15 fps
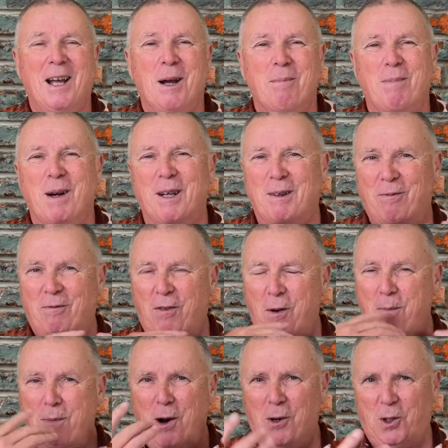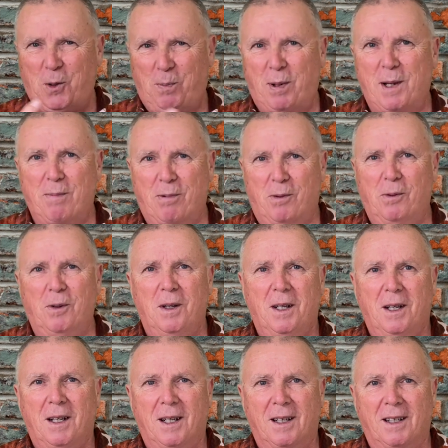But for most people,
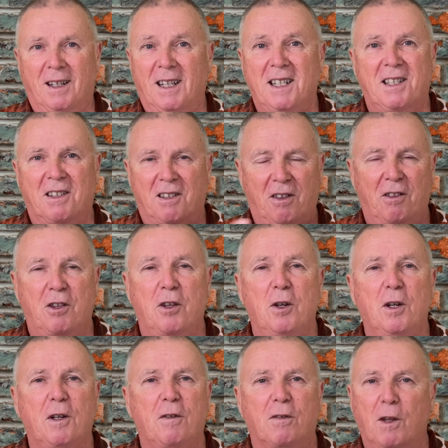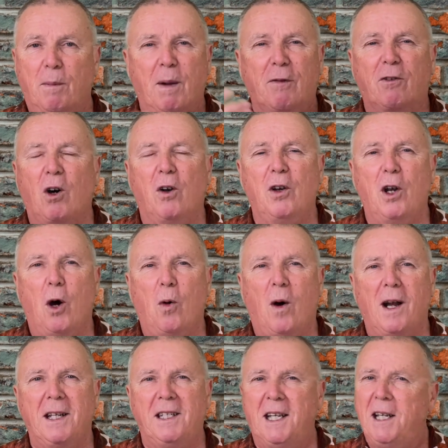at least a third of them have got no
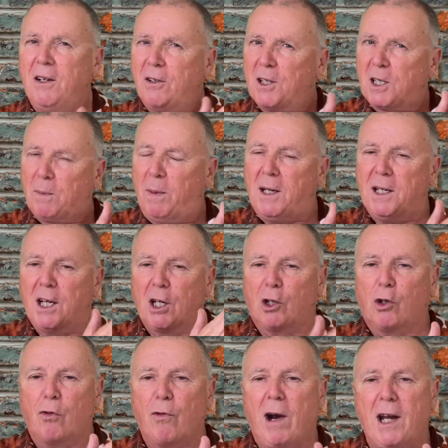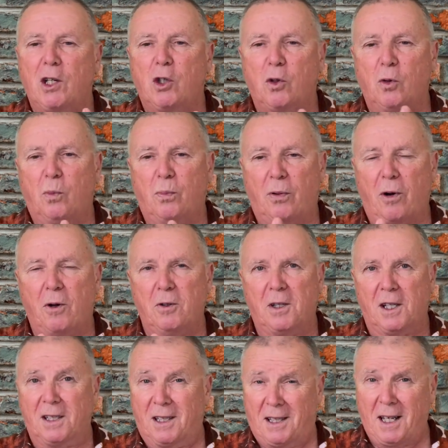idea. It's been a gradual
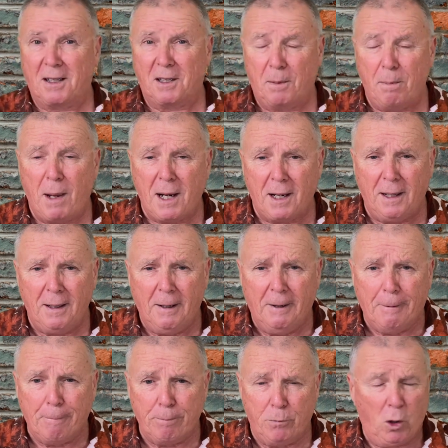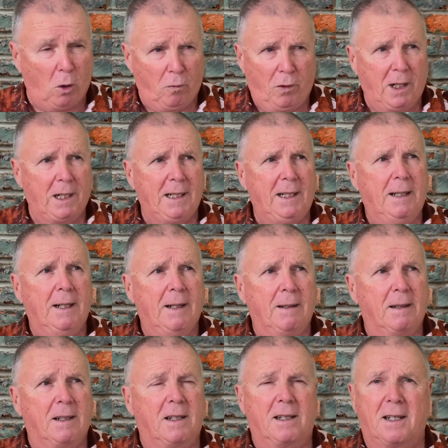process. Does it matter? Not really.
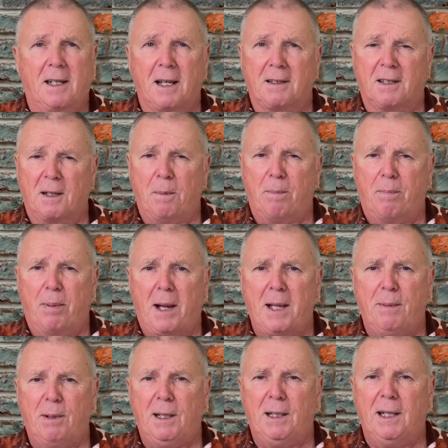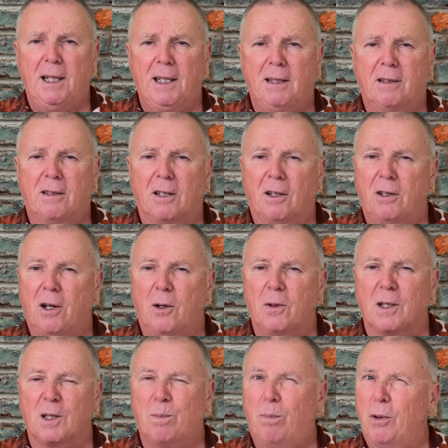Does a baby need to know
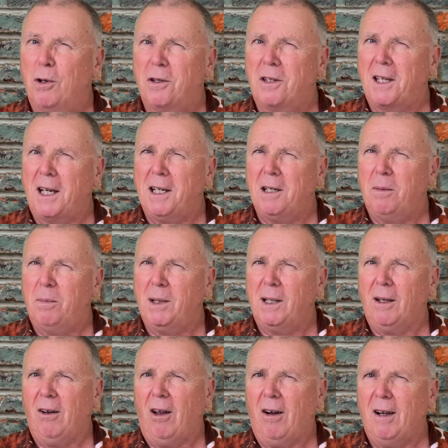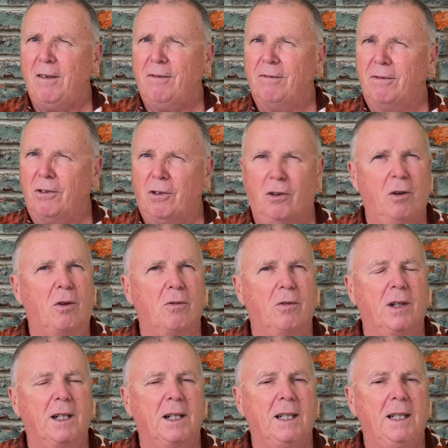its birthday to be alive? Not
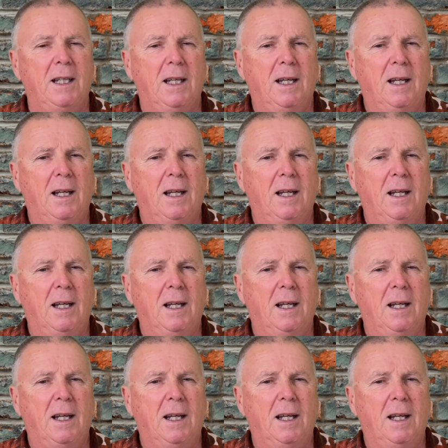really.